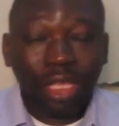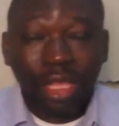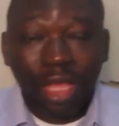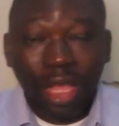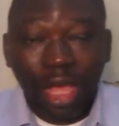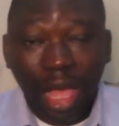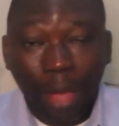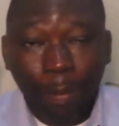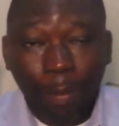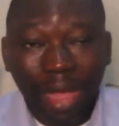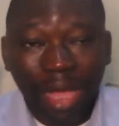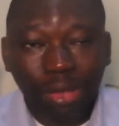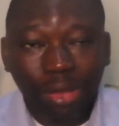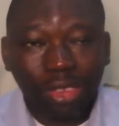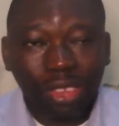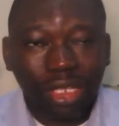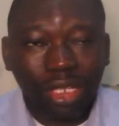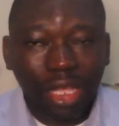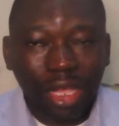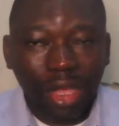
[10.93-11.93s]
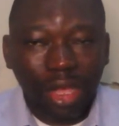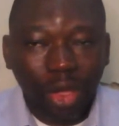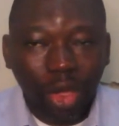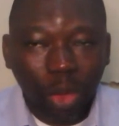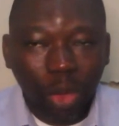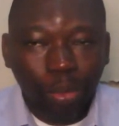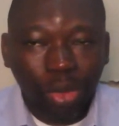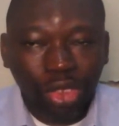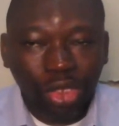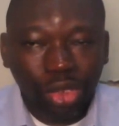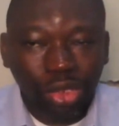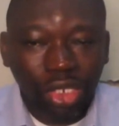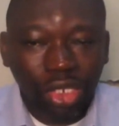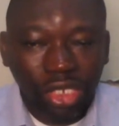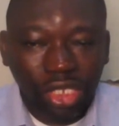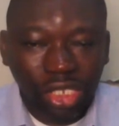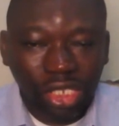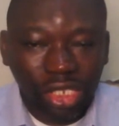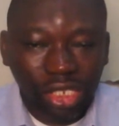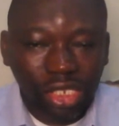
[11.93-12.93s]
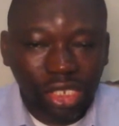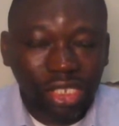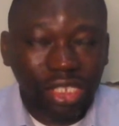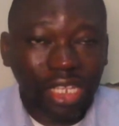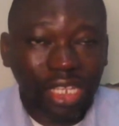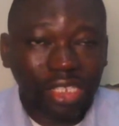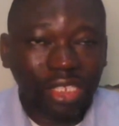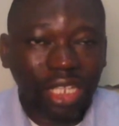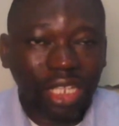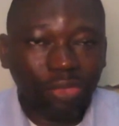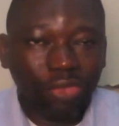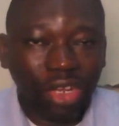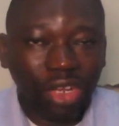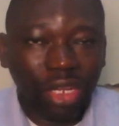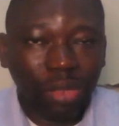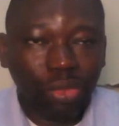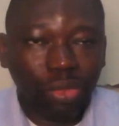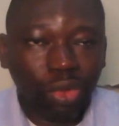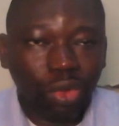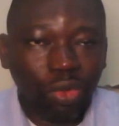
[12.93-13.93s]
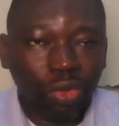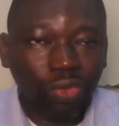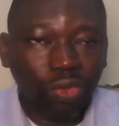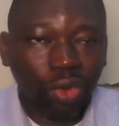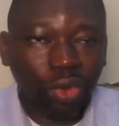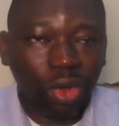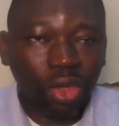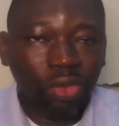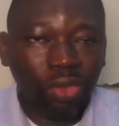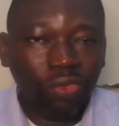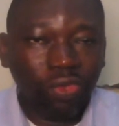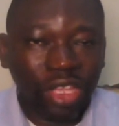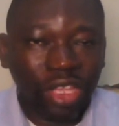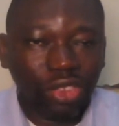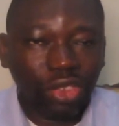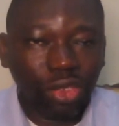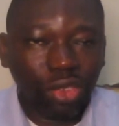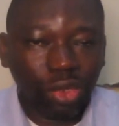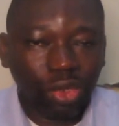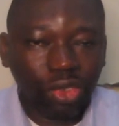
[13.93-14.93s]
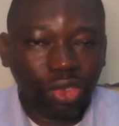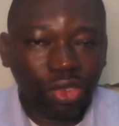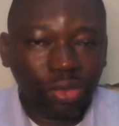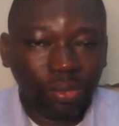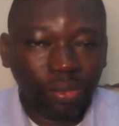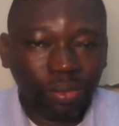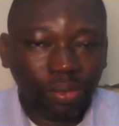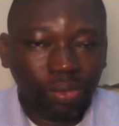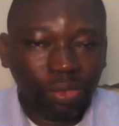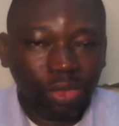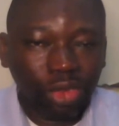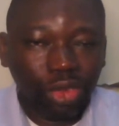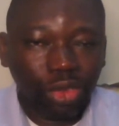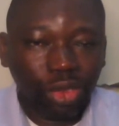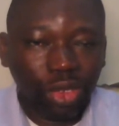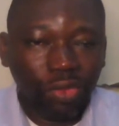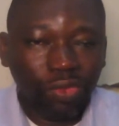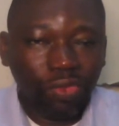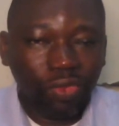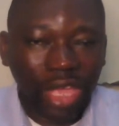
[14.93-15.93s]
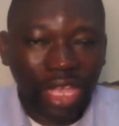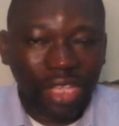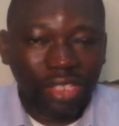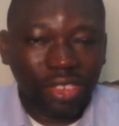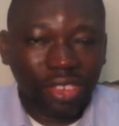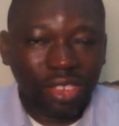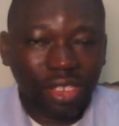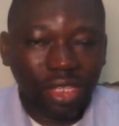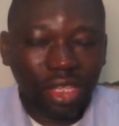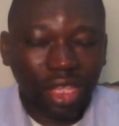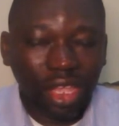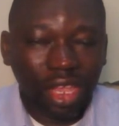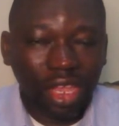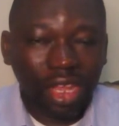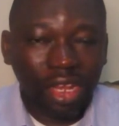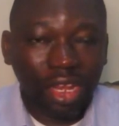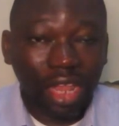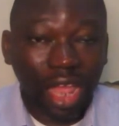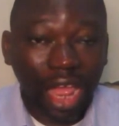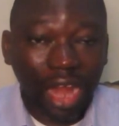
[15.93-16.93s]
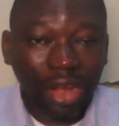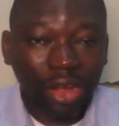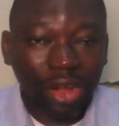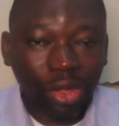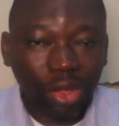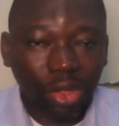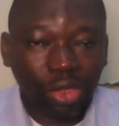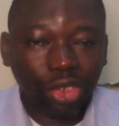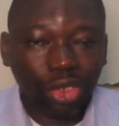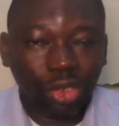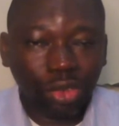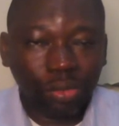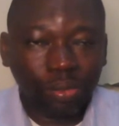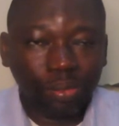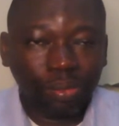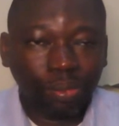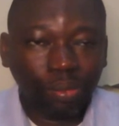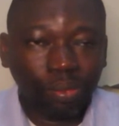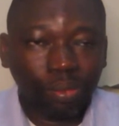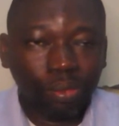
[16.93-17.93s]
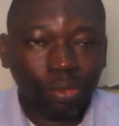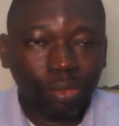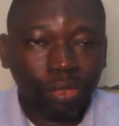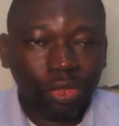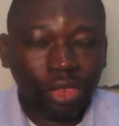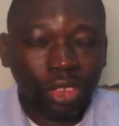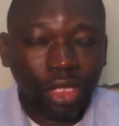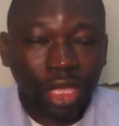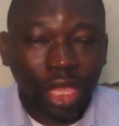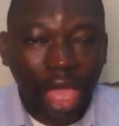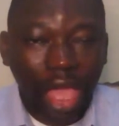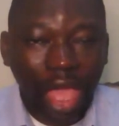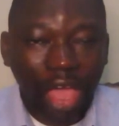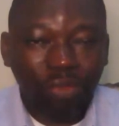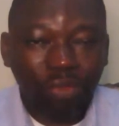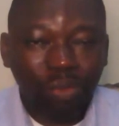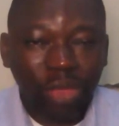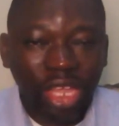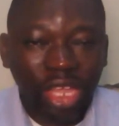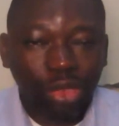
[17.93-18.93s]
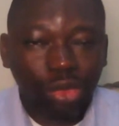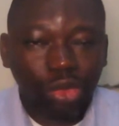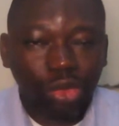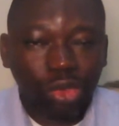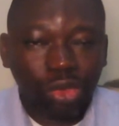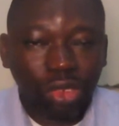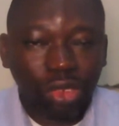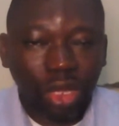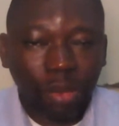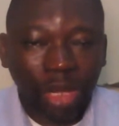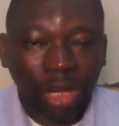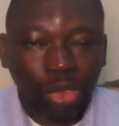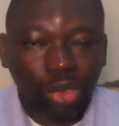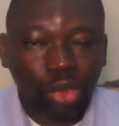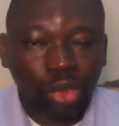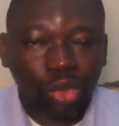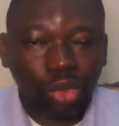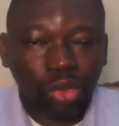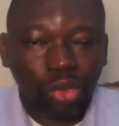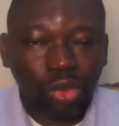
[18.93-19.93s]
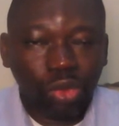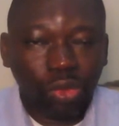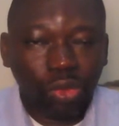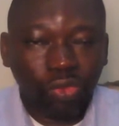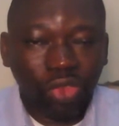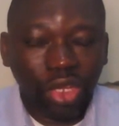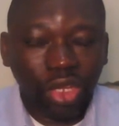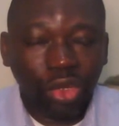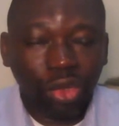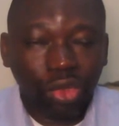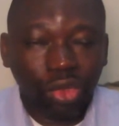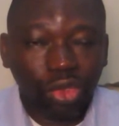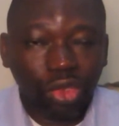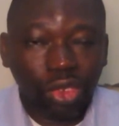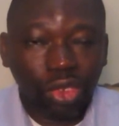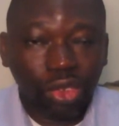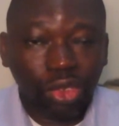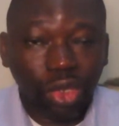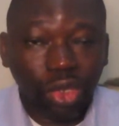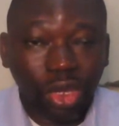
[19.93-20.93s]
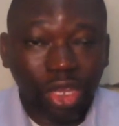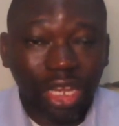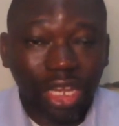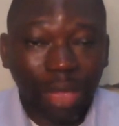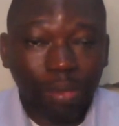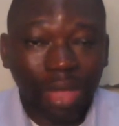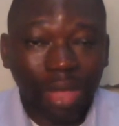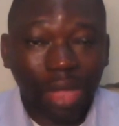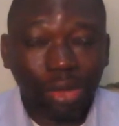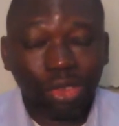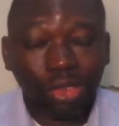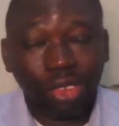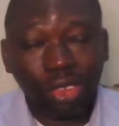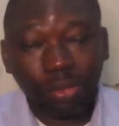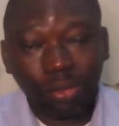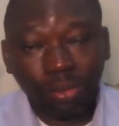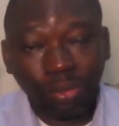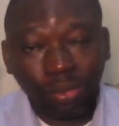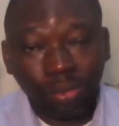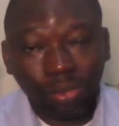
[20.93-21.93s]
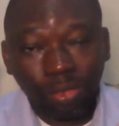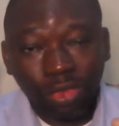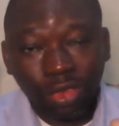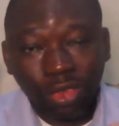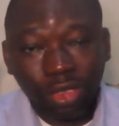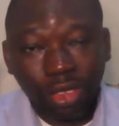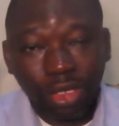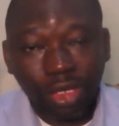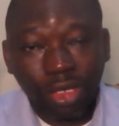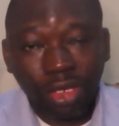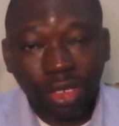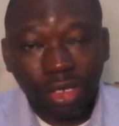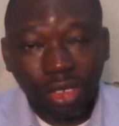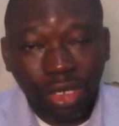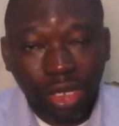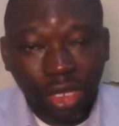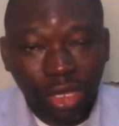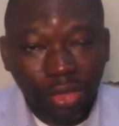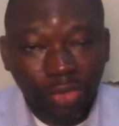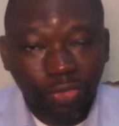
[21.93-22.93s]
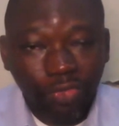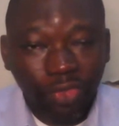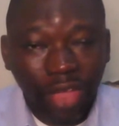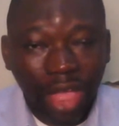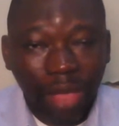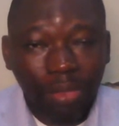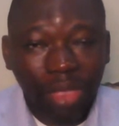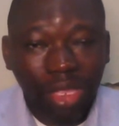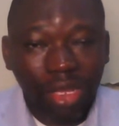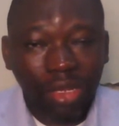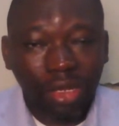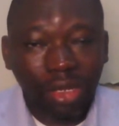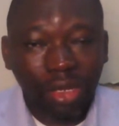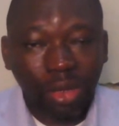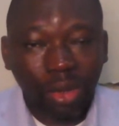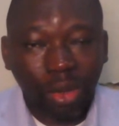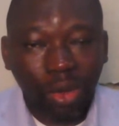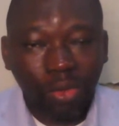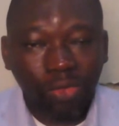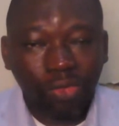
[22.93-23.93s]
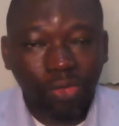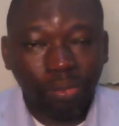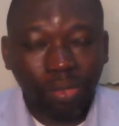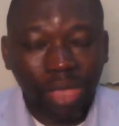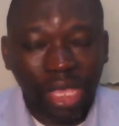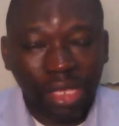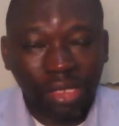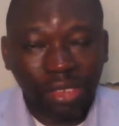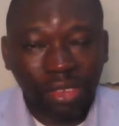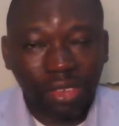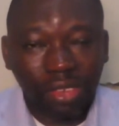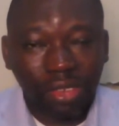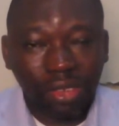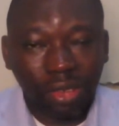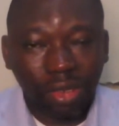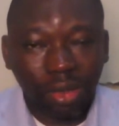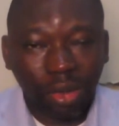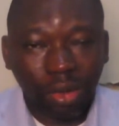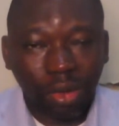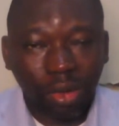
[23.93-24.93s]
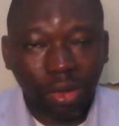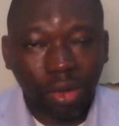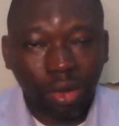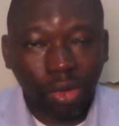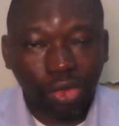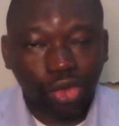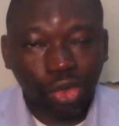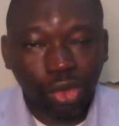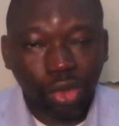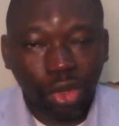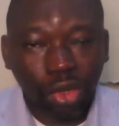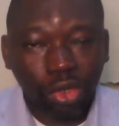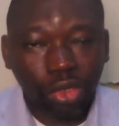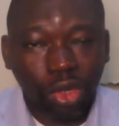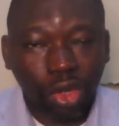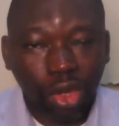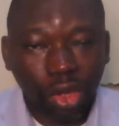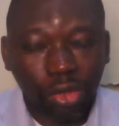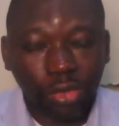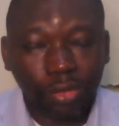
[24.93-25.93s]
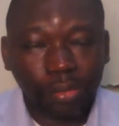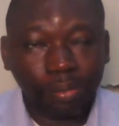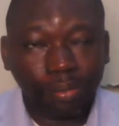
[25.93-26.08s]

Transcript: about opportunity that is available for investors to invest in agriculture. I've made about two videos talking about the farming of maize, or also called corn.